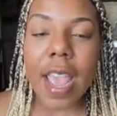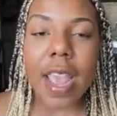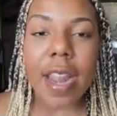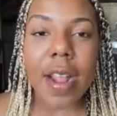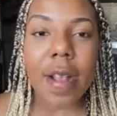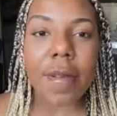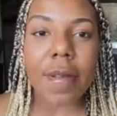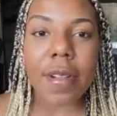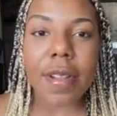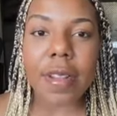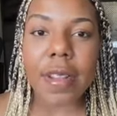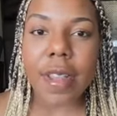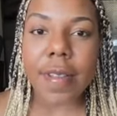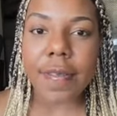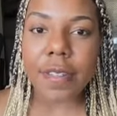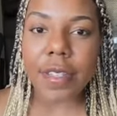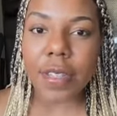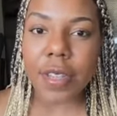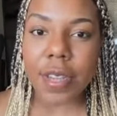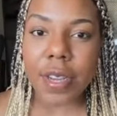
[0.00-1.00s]
and I would
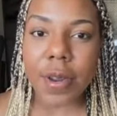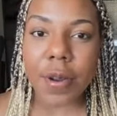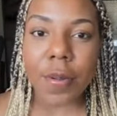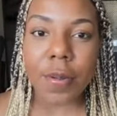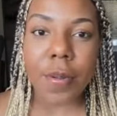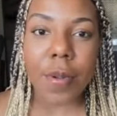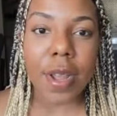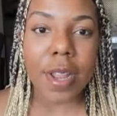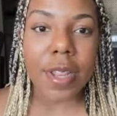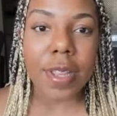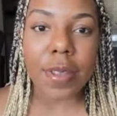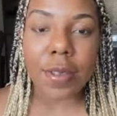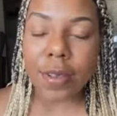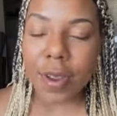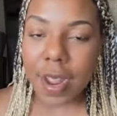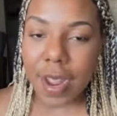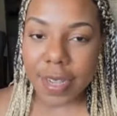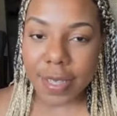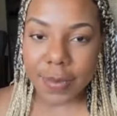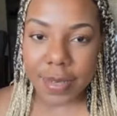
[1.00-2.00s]
love to hear what you
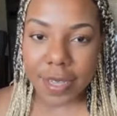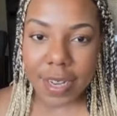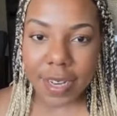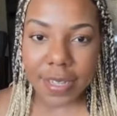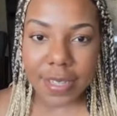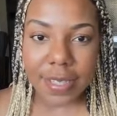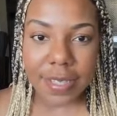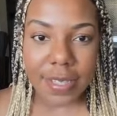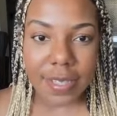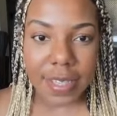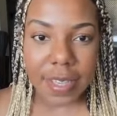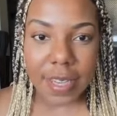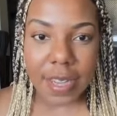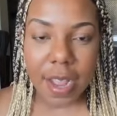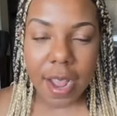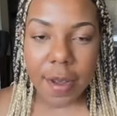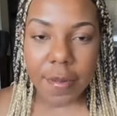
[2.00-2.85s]
guys would like to see.